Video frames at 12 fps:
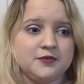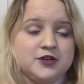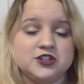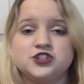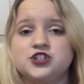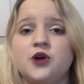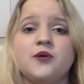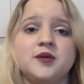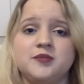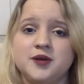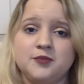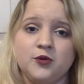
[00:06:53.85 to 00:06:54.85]
be showing
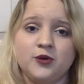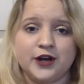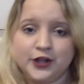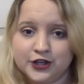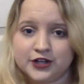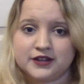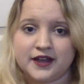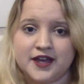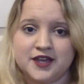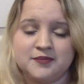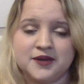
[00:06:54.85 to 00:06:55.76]
people what I look like